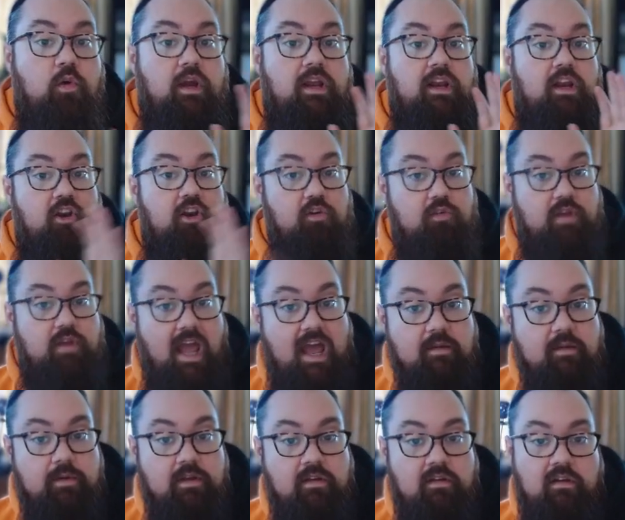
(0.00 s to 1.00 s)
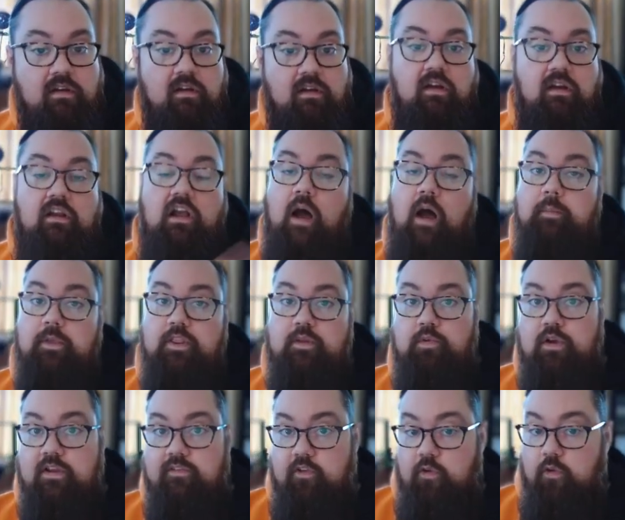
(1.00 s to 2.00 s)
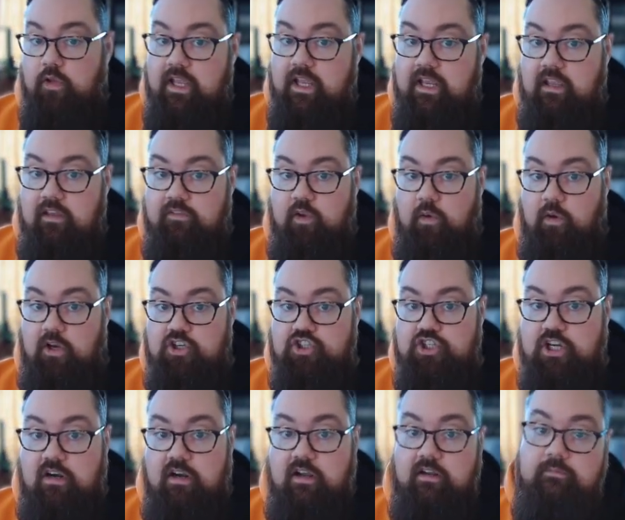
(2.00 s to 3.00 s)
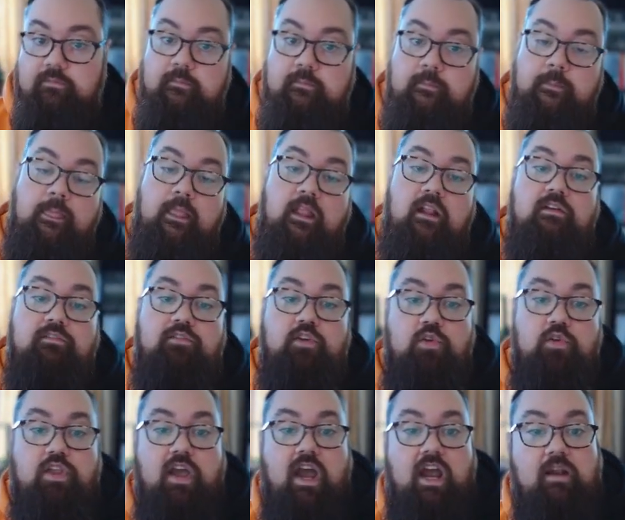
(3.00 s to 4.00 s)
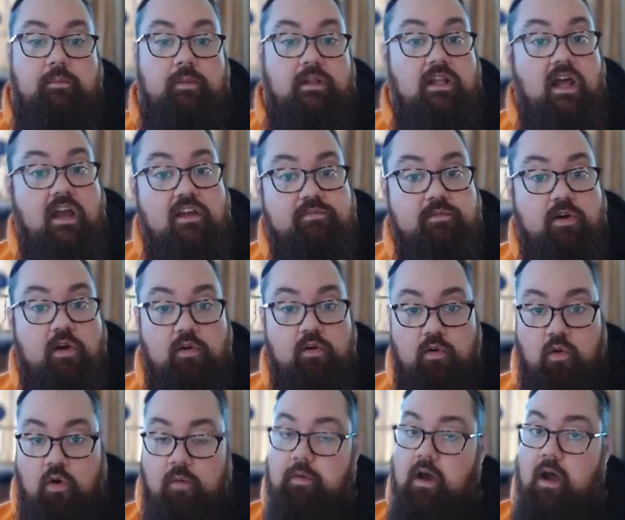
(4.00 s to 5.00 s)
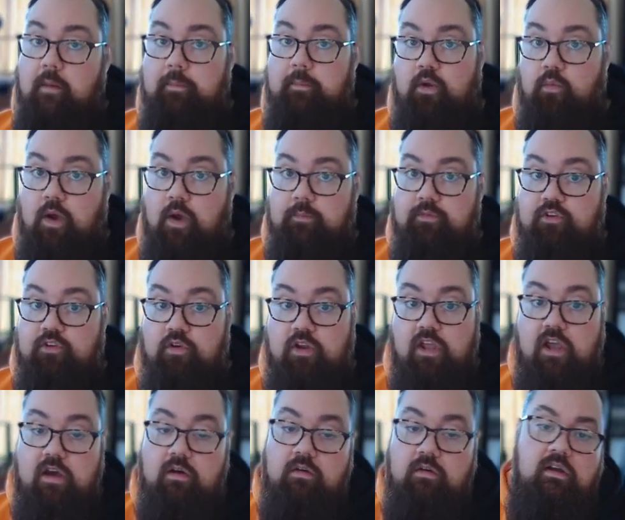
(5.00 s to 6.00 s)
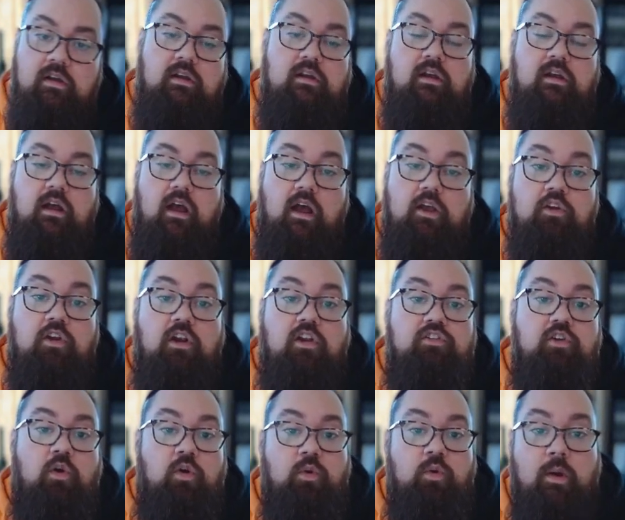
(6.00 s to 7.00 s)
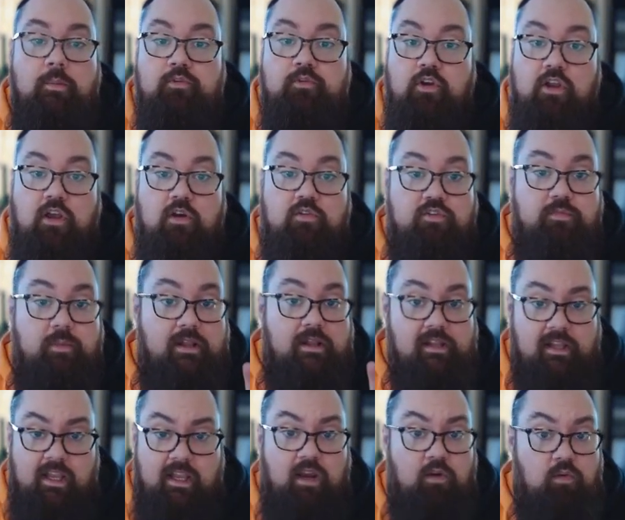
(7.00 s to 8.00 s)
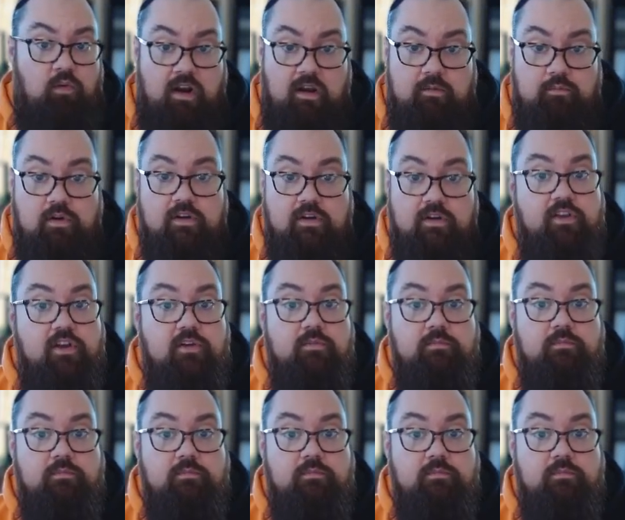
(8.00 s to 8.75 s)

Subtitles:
in a new tab, copy the preview link if you want to share it, view the item in live mode, or pop into Web Studio. You can also go into Web Studio just by clicking right on preview.